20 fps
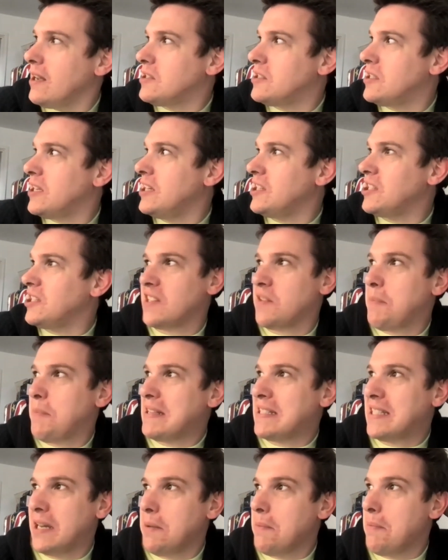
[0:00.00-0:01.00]
teachers have
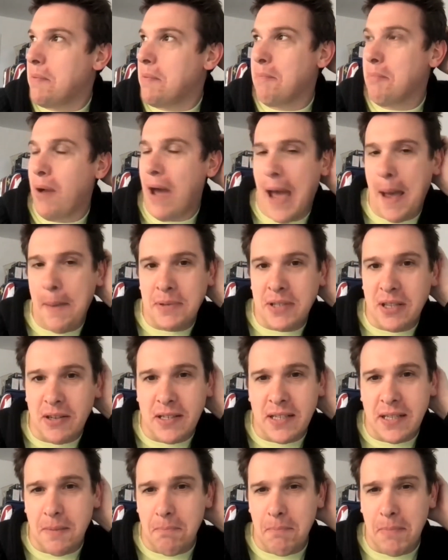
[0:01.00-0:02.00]
basically been put
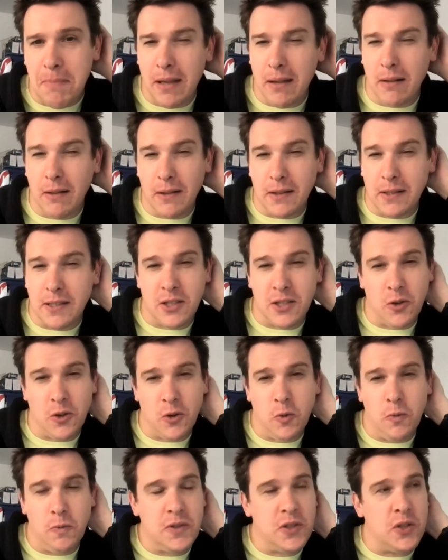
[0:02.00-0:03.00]
absolutely to the mill
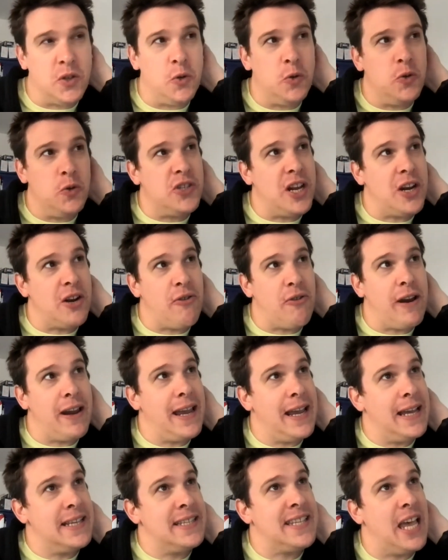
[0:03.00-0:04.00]
to
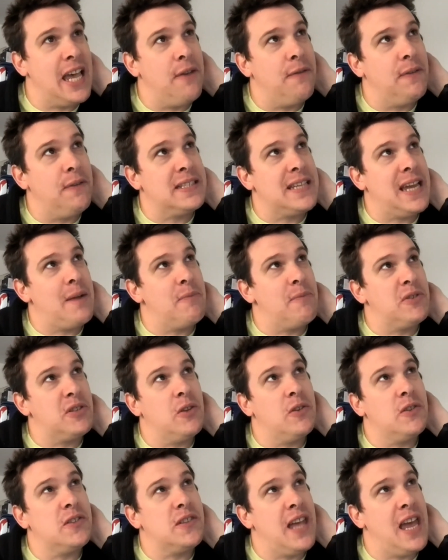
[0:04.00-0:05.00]
generate a set of exam
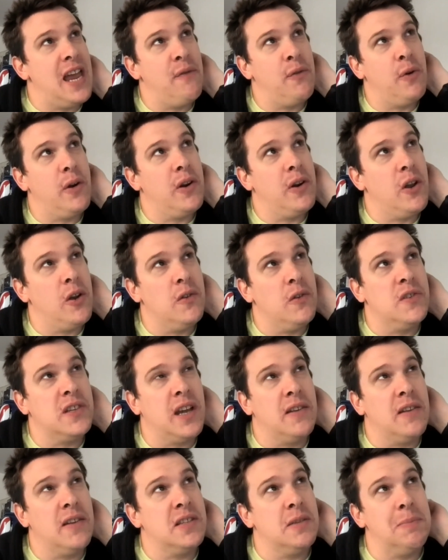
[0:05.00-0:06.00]
results that everyone knows are
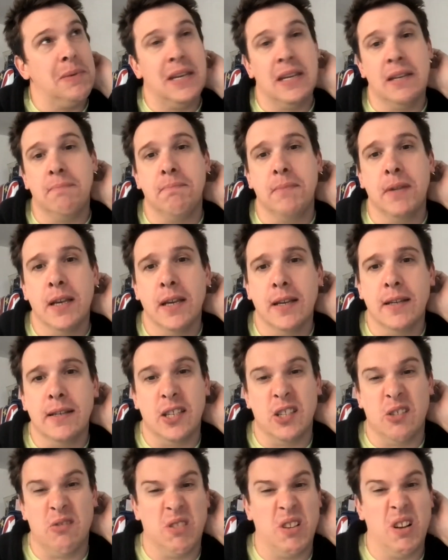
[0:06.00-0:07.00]
going to be
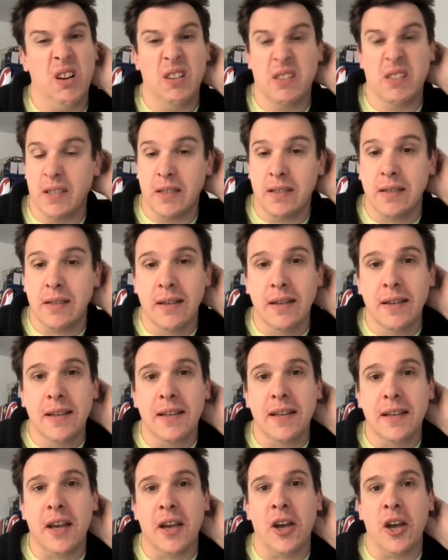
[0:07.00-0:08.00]
disregarded.
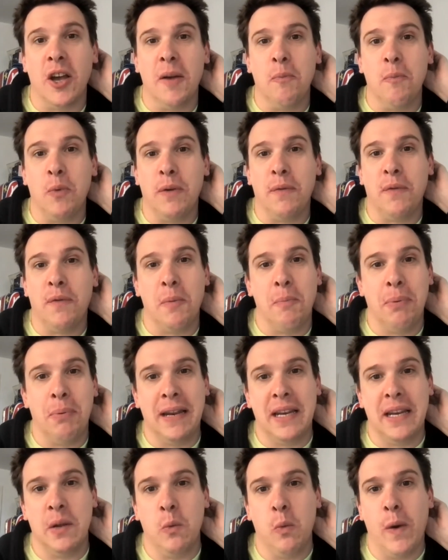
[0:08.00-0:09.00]
We've
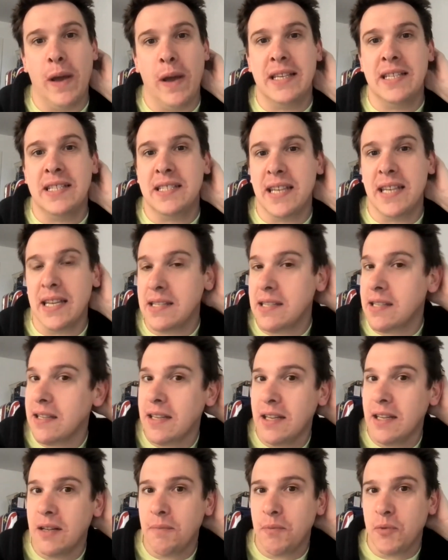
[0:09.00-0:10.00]
completely wasted
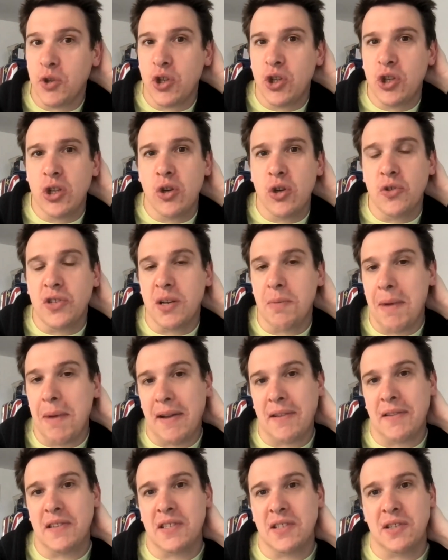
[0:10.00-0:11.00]
huge
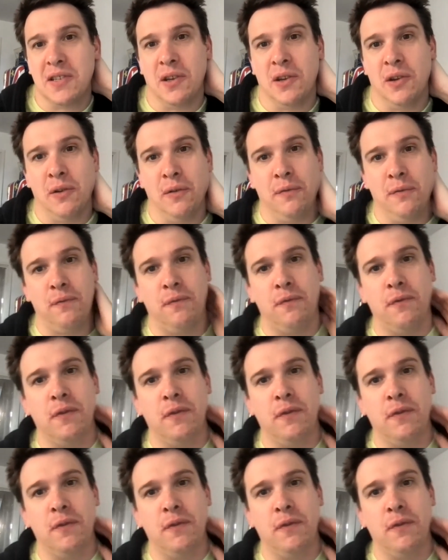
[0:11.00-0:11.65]
amounts of